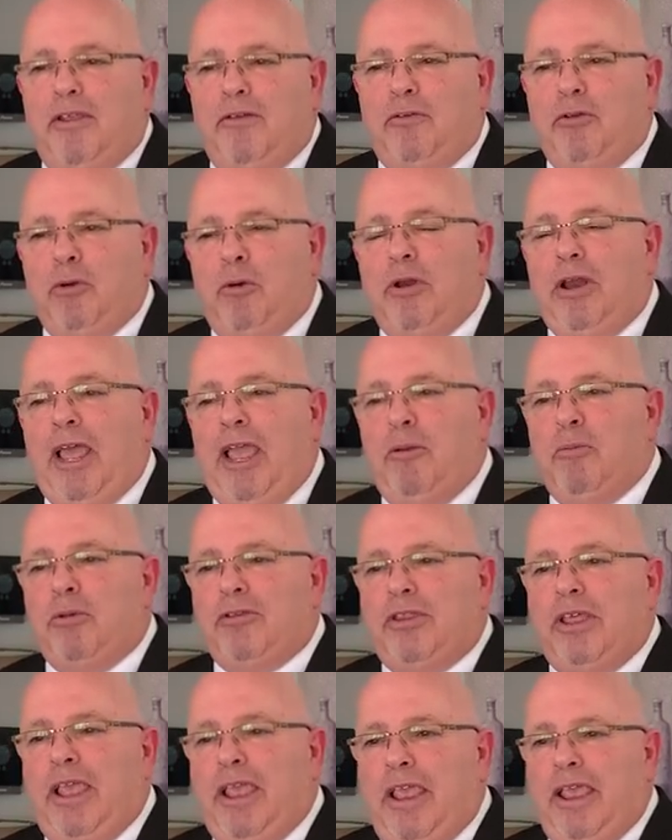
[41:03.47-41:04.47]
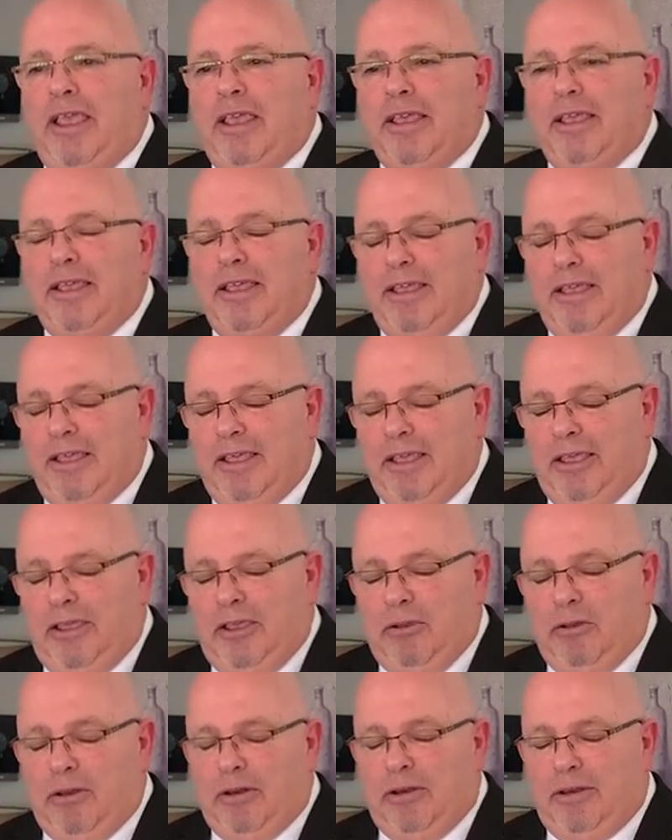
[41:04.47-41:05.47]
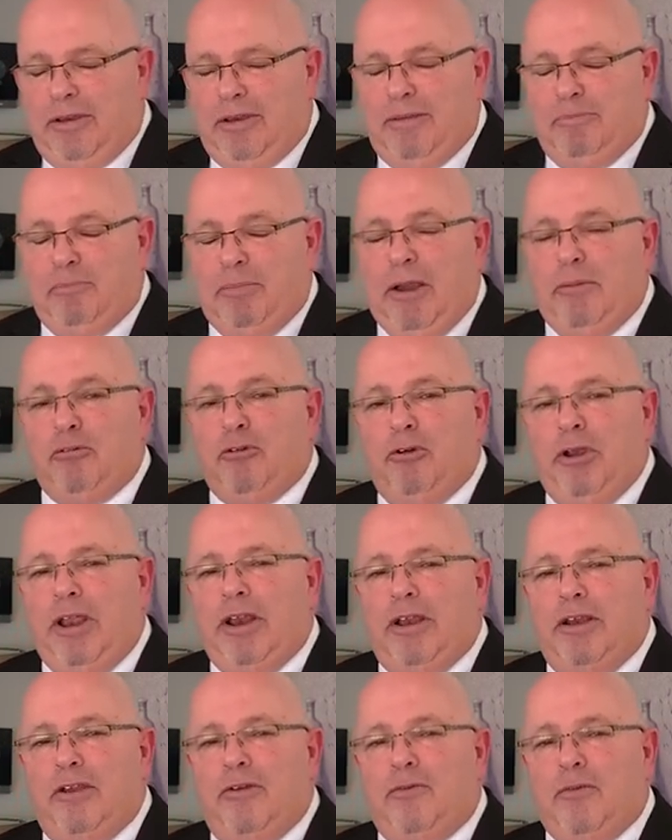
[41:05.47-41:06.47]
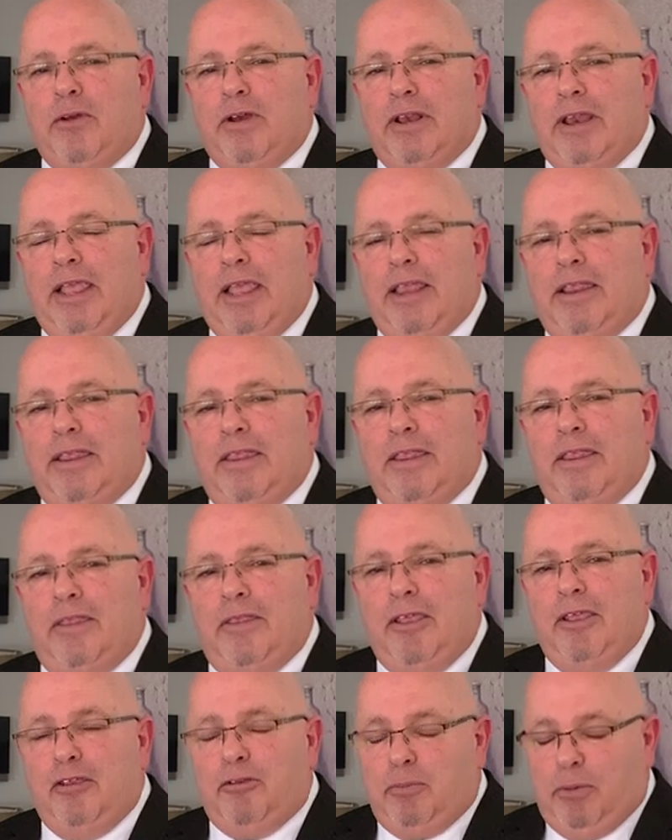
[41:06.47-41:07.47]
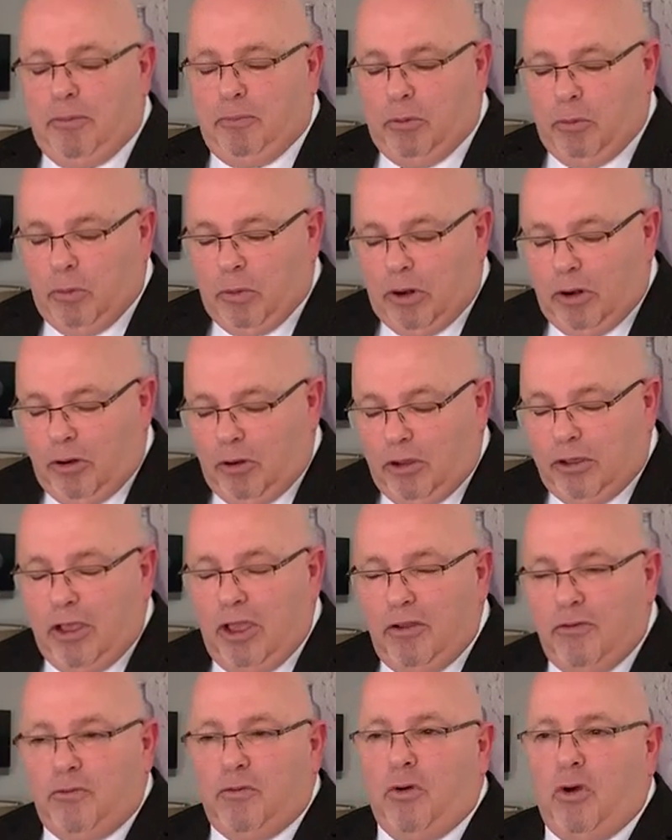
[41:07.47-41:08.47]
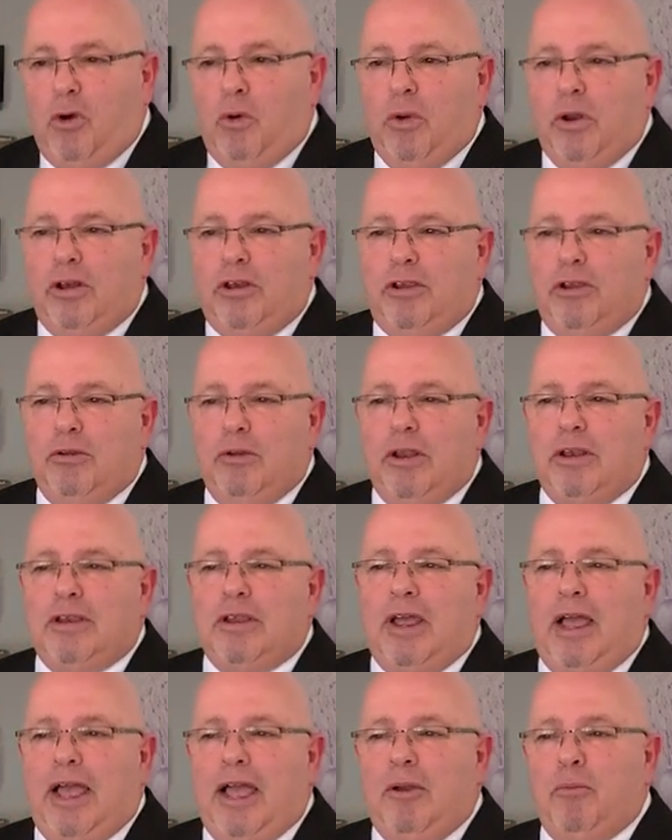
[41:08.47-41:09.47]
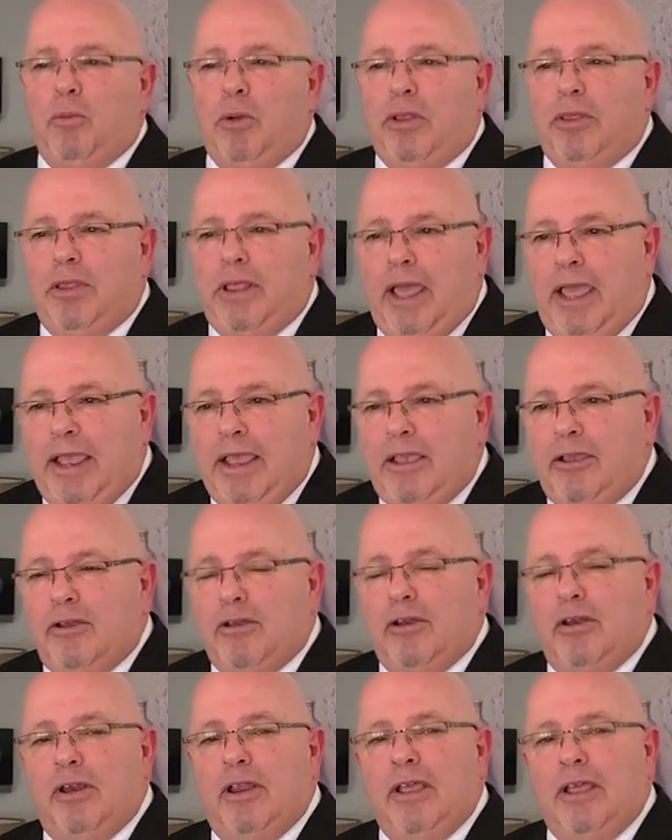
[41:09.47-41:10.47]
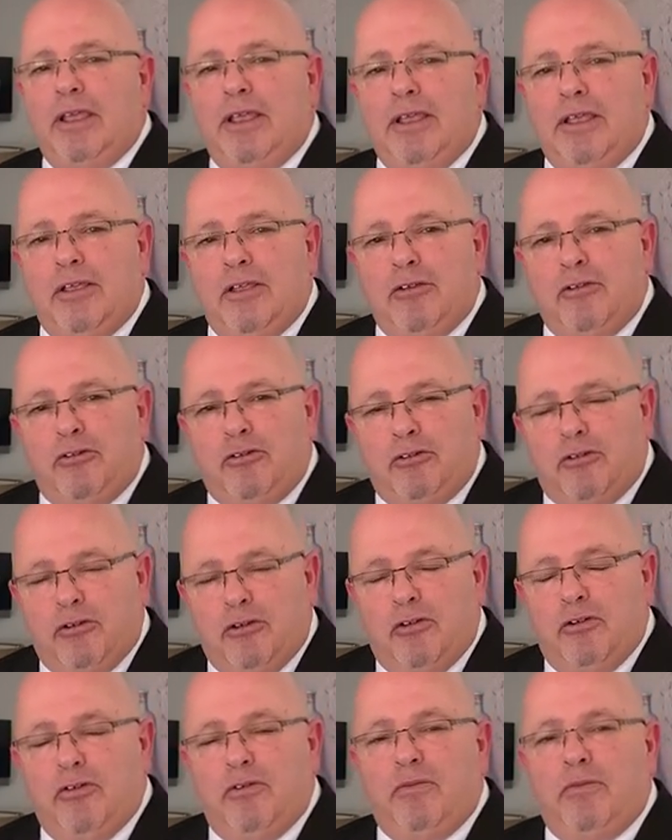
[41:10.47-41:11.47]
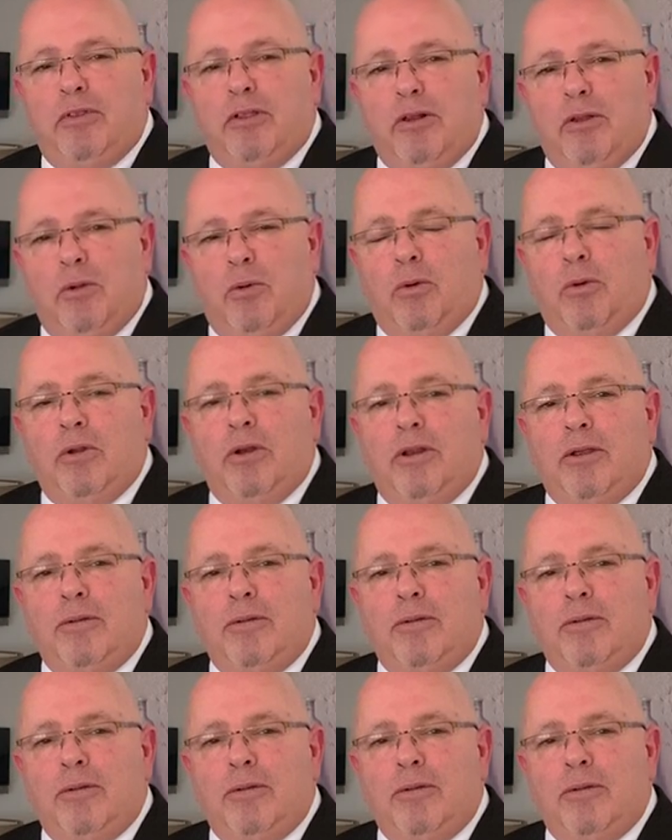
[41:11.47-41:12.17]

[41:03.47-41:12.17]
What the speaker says: If your name was there, you'd perhaps read it differently. And these people were looking forward to a time when they could serve the Lord.